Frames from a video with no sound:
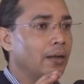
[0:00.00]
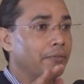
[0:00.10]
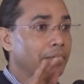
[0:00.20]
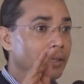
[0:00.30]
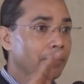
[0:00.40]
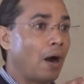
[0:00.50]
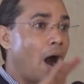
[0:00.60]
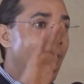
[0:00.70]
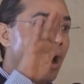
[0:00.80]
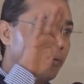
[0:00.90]
We give
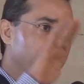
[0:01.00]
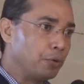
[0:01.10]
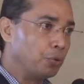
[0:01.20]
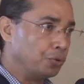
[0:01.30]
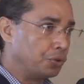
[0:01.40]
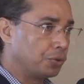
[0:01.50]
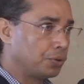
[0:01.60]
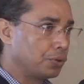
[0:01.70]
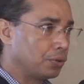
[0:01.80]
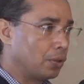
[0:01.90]
half dose
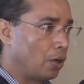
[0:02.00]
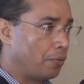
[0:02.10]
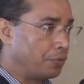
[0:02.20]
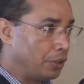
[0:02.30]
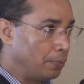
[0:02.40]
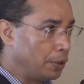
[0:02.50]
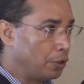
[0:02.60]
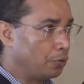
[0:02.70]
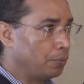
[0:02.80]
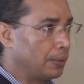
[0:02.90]
of
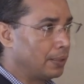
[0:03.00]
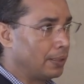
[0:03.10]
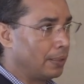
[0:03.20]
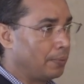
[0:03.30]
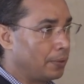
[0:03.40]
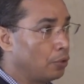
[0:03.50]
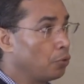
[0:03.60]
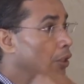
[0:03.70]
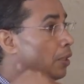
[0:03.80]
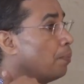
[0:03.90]
GB2B3A inhibitor to
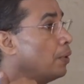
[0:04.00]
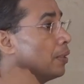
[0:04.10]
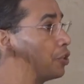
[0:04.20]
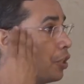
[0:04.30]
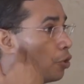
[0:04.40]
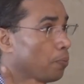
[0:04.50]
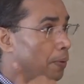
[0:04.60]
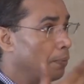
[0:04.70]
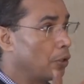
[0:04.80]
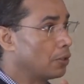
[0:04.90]
keep the stent
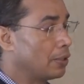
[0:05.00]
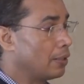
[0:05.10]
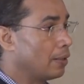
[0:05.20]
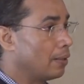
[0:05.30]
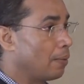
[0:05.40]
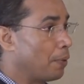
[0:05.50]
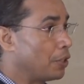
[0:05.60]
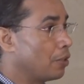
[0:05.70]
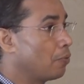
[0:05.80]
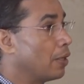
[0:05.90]
open because the
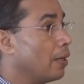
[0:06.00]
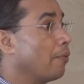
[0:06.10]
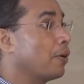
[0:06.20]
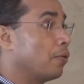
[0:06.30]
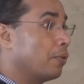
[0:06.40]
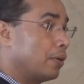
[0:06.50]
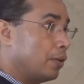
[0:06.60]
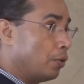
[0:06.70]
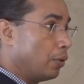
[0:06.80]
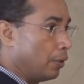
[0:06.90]
patient was never on
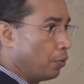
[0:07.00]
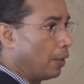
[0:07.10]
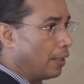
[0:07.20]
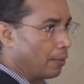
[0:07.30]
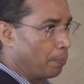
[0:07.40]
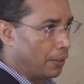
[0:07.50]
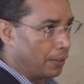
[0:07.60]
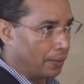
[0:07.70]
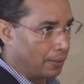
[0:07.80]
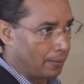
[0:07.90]
dual
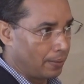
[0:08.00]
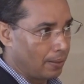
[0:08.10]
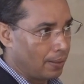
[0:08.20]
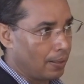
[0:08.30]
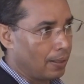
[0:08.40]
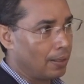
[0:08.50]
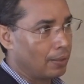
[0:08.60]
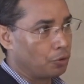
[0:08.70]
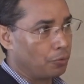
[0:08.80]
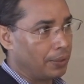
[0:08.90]
antiplatelet.
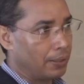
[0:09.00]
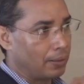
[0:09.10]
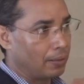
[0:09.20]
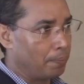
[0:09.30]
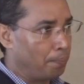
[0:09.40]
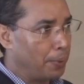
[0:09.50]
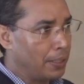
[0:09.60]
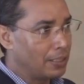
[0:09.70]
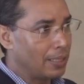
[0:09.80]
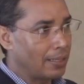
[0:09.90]
So we
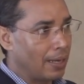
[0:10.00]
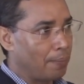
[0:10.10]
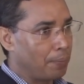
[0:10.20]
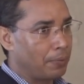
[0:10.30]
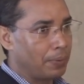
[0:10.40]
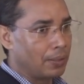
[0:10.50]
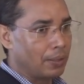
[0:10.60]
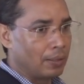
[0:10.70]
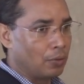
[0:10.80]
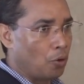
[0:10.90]
bridge that gap between
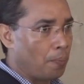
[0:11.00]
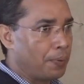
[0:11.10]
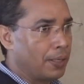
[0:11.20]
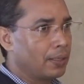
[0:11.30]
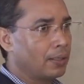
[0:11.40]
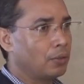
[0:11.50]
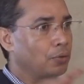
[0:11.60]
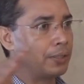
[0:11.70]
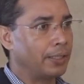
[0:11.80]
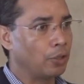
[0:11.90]
the opening to
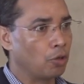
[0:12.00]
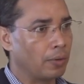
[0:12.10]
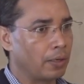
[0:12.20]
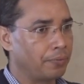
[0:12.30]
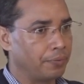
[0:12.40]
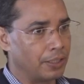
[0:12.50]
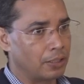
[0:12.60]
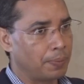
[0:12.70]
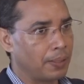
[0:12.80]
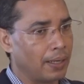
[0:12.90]
the takeover of
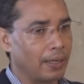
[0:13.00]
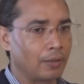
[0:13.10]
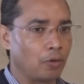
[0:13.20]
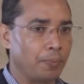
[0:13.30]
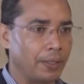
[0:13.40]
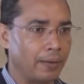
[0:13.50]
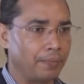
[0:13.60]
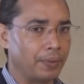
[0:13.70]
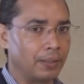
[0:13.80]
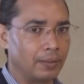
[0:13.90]
disprin and Clopitab
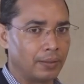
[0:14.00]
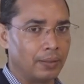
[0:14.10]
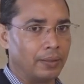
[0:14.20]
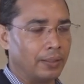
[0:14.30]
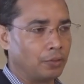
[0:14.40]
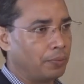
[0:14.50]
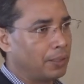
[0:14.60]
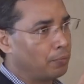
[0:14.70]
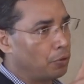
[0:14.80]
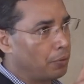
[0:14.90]
till 3rd day. So we
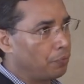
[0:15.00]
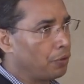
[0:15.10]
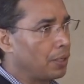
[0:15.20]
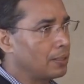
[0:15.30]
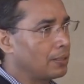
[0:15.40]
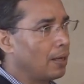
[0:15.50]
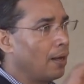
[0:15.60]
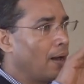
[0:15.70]
give 24 hours,